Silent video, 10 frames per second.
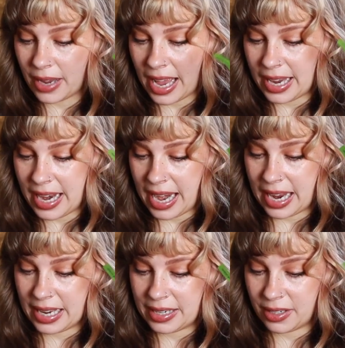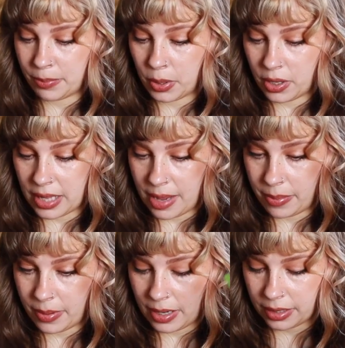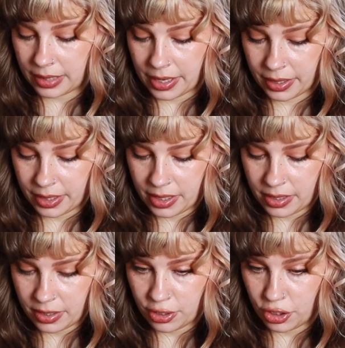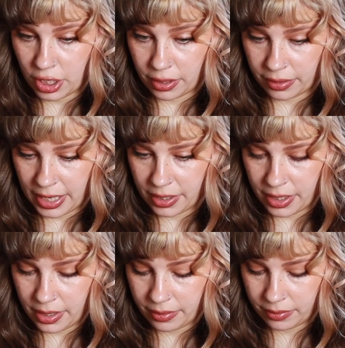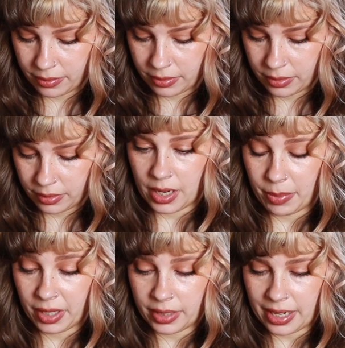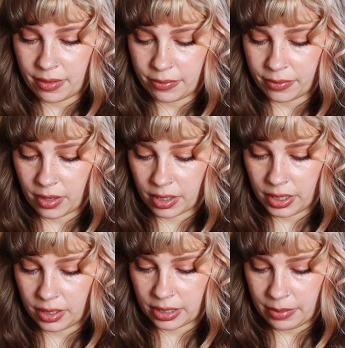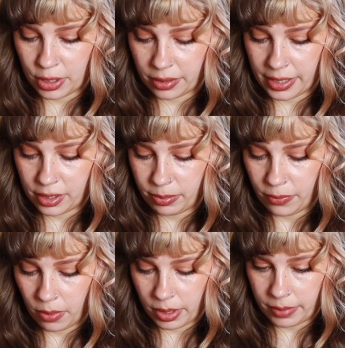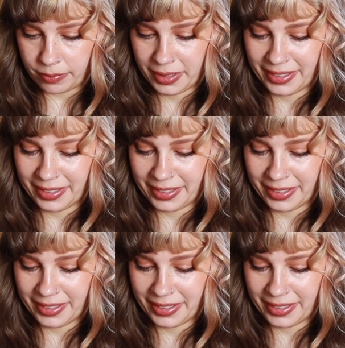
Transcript: go ahead and pull up a letter generator. And apparently I've already looked up generators before.